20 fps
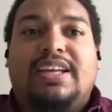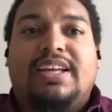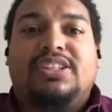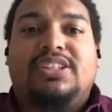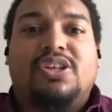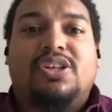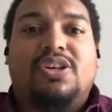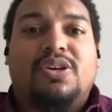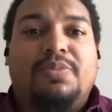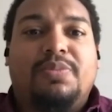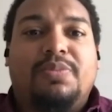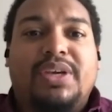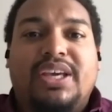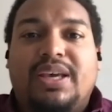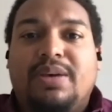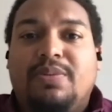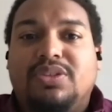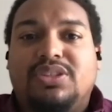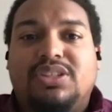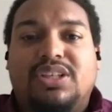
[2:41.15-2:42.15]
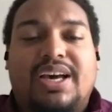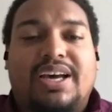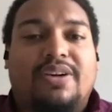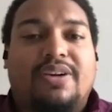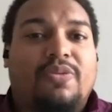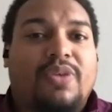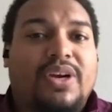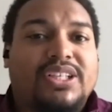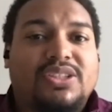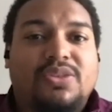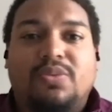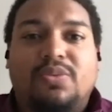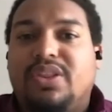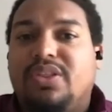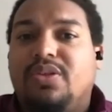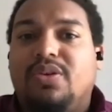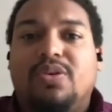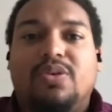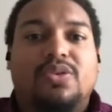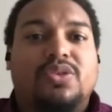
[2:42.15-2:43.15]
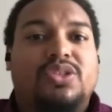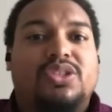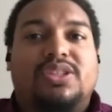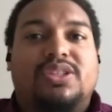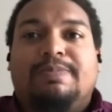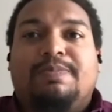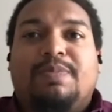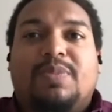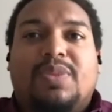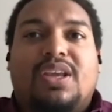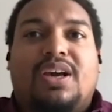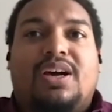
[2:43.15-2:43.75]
And so being able to kind of wrestle with those